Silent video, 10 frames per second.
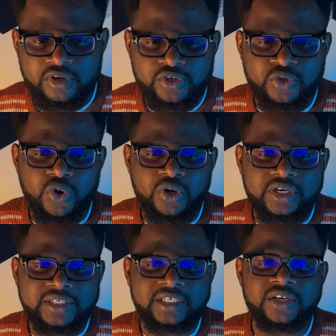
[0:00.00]
So
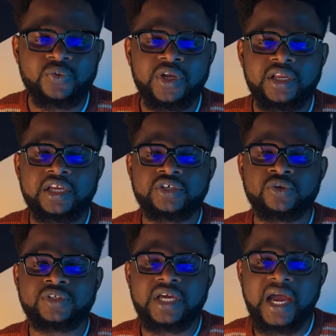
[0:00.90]
understanding where the
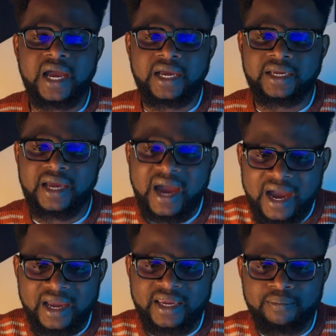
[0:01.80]
electrons
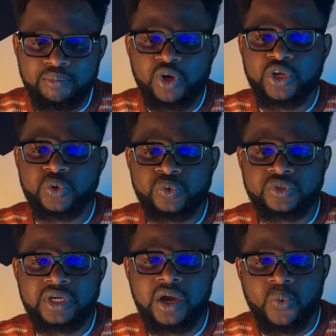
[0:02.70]
are in
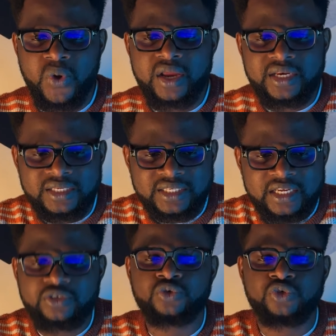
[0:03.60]
molecules and where they
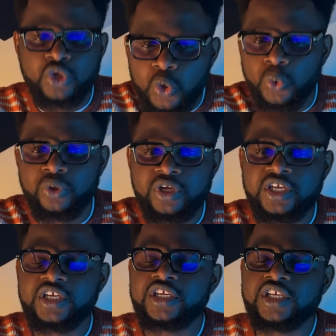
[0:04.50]
tend to go
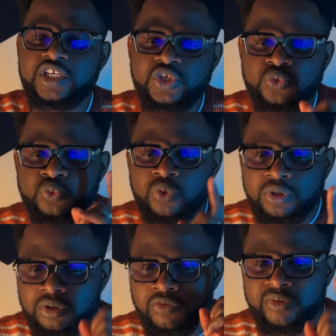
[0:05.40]
is
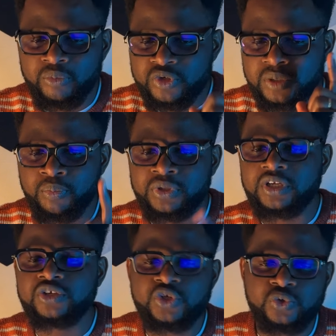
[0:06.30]
one of the most
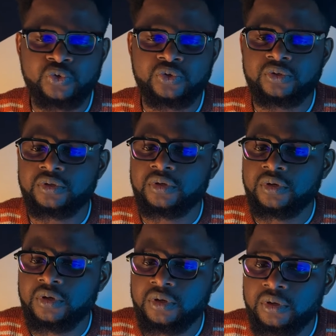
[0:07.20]
important tools
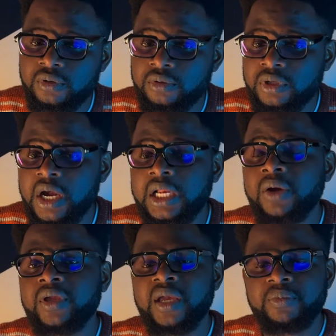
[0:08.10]
that
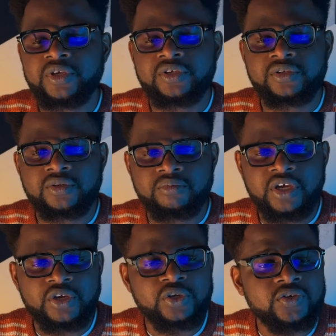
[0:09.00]
allow chemists to
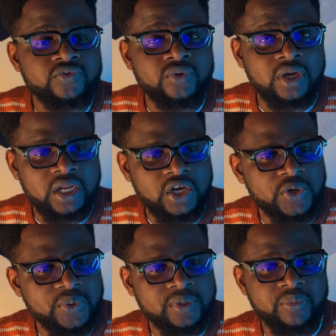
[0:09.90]
make useful and
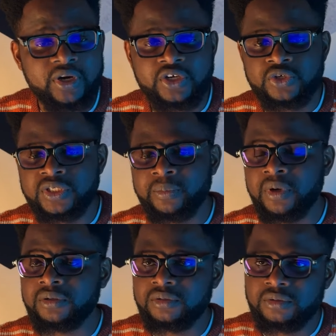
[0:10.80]
accurate predictions
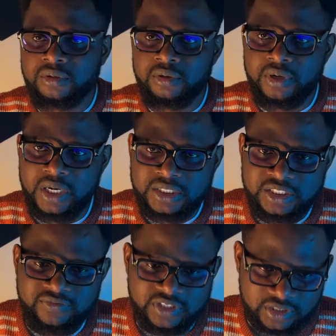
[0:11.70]
about
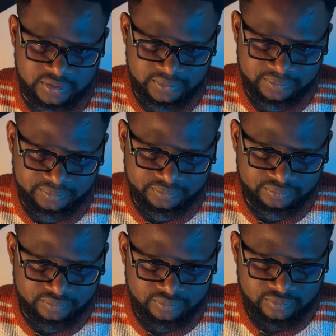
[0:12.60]
reactivity.
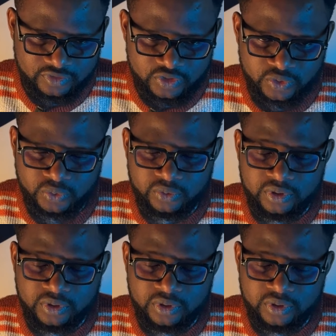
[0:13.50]
So